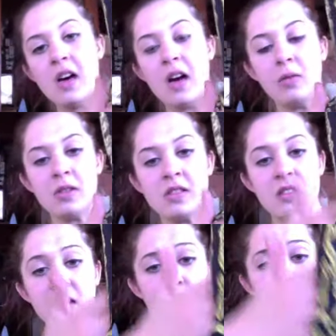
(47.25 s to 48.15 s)
I was
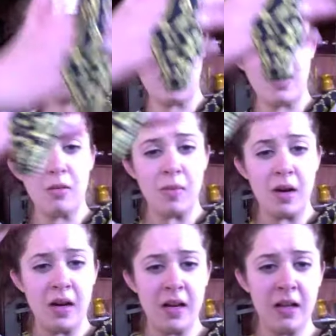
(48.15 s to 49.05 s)
gonna bring out
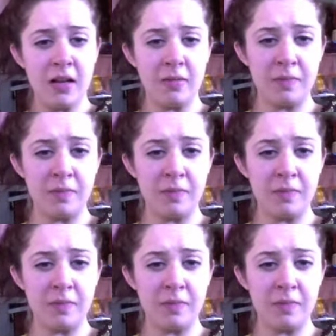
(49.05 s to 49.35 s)
my